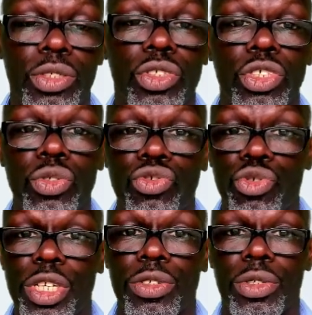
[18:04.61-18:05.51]
So you
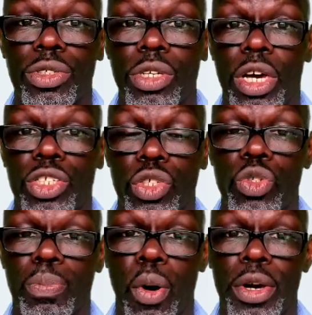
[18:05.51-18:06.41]

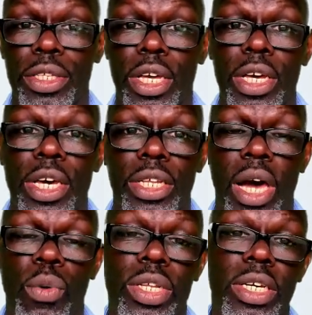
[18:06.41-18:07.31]
choose points
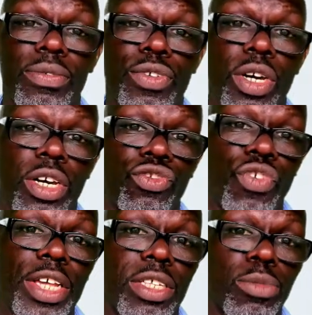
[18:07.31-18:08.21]
that will either
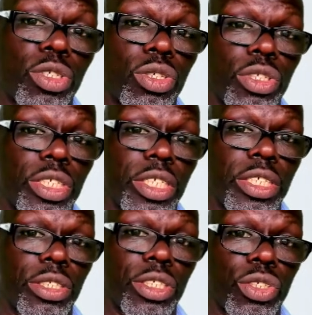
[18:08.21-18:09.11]
address the
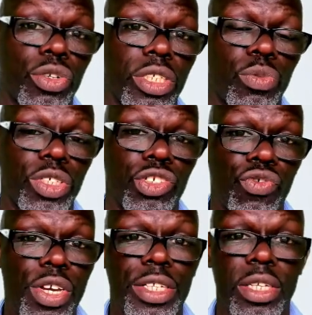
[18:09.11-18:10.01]
musculoskeletal disorder in which you're
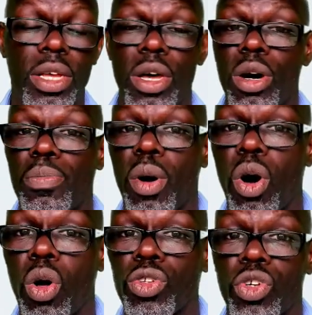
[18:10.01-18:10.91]
treating, but
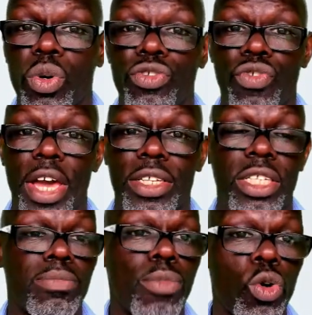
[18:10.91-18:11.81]
also address
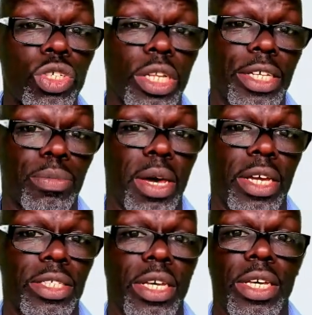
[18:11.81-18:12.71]
the emotional
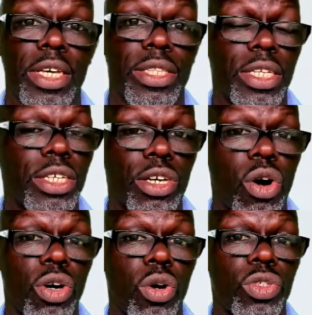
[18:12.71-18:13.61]
aspects. Then you
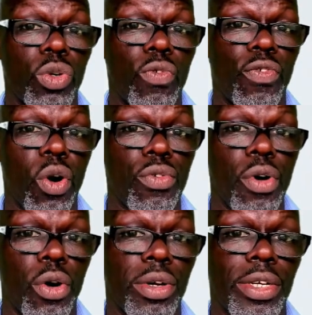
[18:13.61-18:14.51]
can't go too far
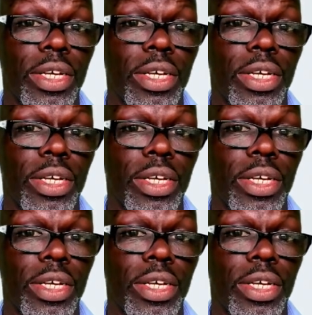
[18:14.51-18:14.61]
wrong.